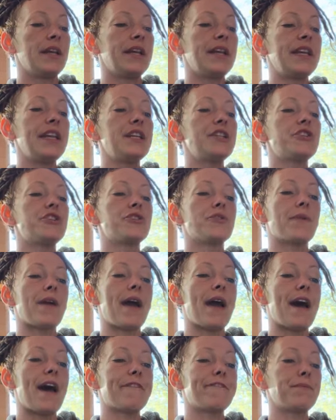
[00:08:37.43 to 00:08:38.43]
Each
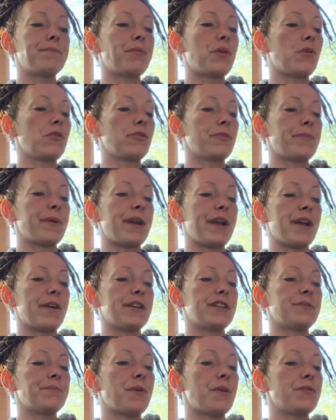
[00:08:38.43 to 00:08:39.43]
giraffe and polar bear
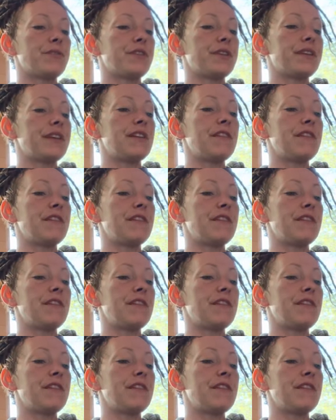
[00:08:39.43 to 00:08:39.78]
is both an